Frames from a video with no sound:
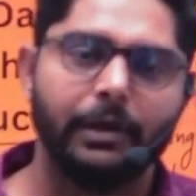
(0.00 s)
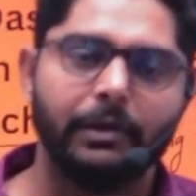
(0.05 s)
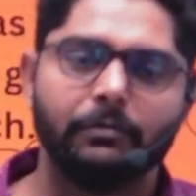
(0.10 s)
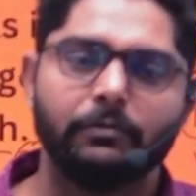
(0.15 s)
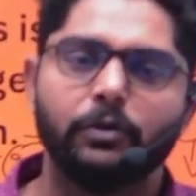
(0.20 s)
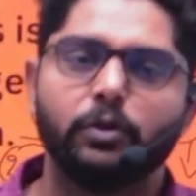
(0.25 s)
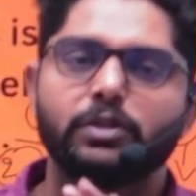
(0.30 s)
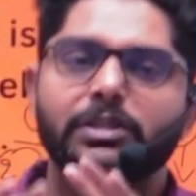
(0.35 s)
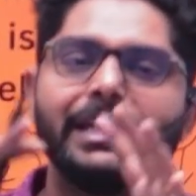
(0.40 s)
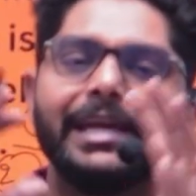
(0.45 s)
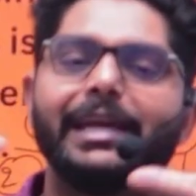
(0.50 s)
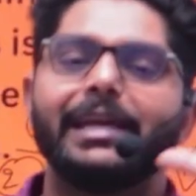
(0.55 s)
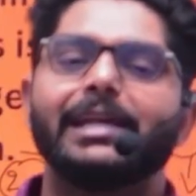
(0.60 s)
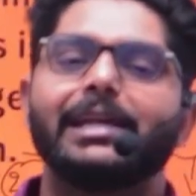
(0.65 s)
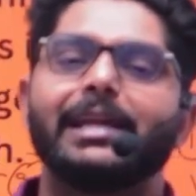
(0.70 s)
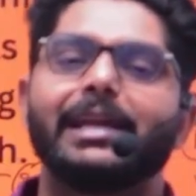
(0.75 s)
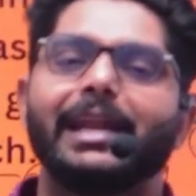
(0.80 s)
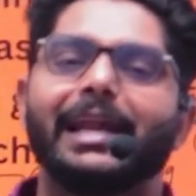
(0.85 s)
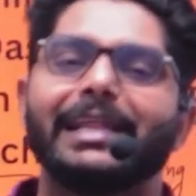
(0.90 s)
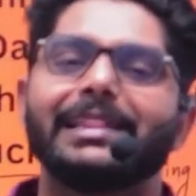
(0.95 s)
If you see any
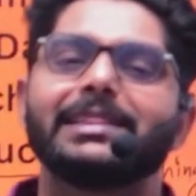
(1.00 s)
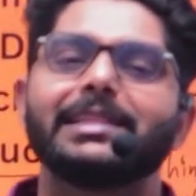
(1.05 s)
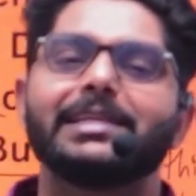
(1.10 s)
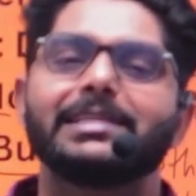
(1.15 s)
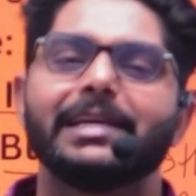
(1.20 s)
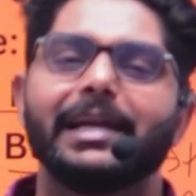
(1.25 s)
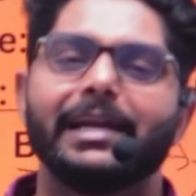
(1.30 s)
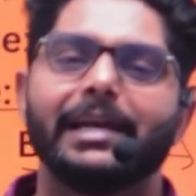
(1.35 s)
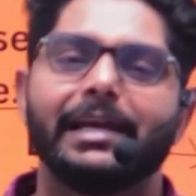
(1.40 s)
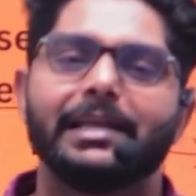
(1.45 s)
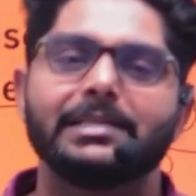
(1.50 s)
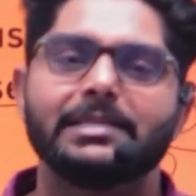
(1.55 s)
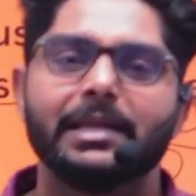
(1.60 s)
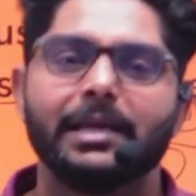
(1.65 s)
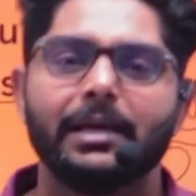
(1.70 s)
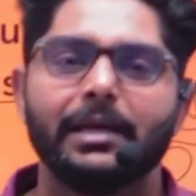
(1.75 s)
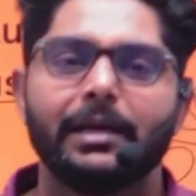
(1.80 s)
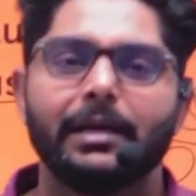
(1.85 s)
lengthy sentence,